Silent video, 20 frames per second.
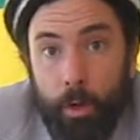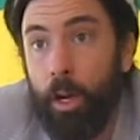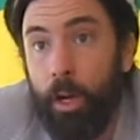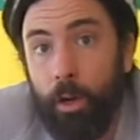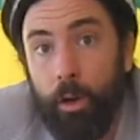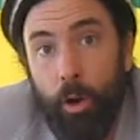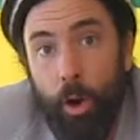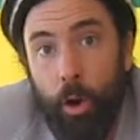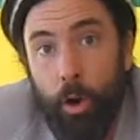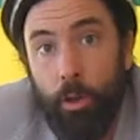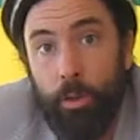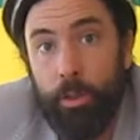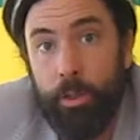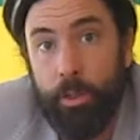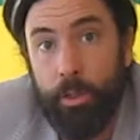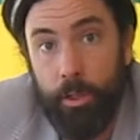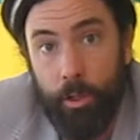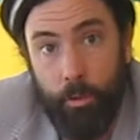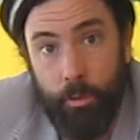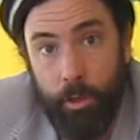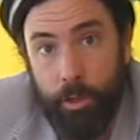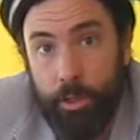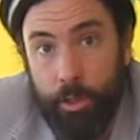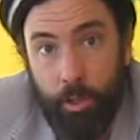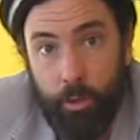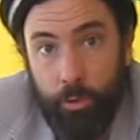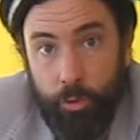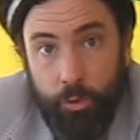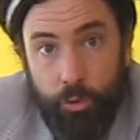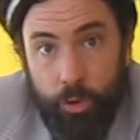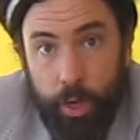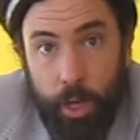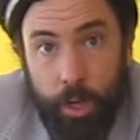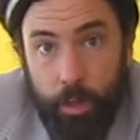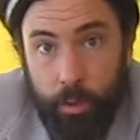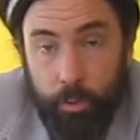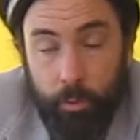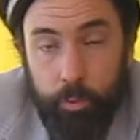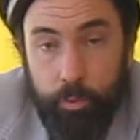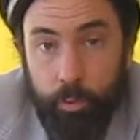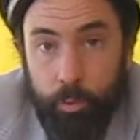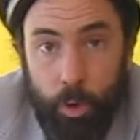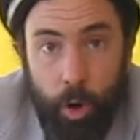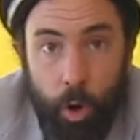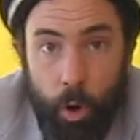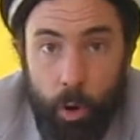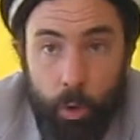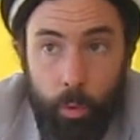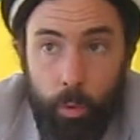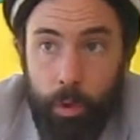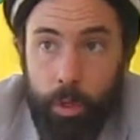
Their goal is the Christian Crusader goal,